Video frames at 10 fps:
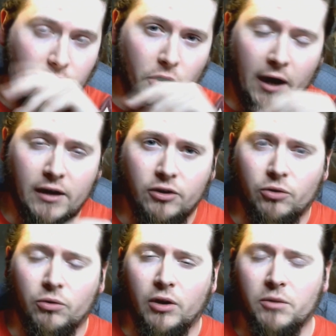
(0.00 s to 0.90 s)
try and
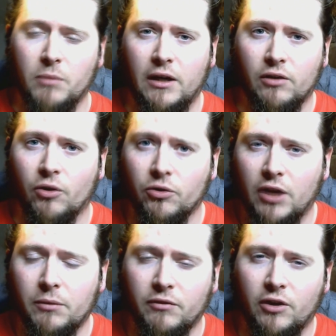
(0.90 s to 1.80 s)
do as many of those
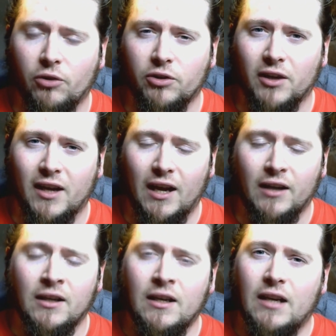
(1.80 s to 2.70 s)
types of videos as I can.